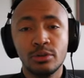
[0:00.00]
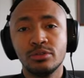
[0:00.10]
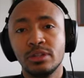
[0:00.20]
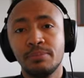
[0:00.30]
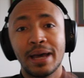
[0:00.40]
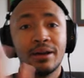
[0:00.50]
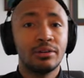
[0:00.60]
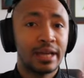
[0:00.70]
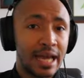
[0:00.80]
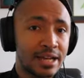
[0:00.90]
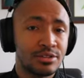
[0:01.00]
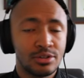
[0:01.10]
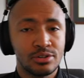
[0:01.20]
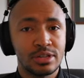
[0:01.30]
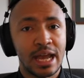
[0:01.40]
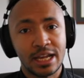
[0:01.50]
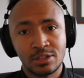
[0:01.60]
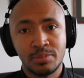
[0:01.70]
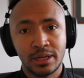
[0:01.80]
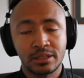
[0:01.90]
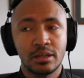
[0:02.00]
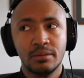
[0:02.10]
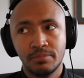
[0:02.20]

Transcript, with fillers: use the battle casters aspect,